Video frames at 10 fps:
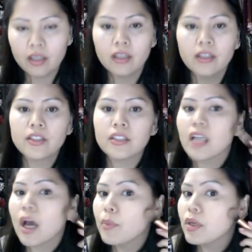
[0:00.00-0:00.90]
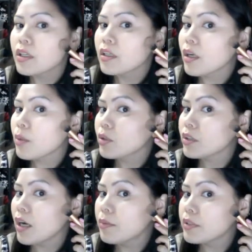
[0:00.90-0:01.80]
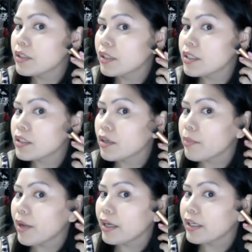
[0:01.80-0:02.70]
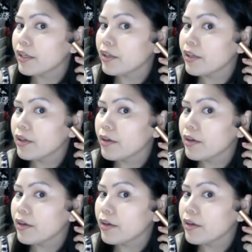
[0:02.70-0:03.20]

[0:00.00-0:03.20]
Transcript: I just tap it in a couple times and I start back here.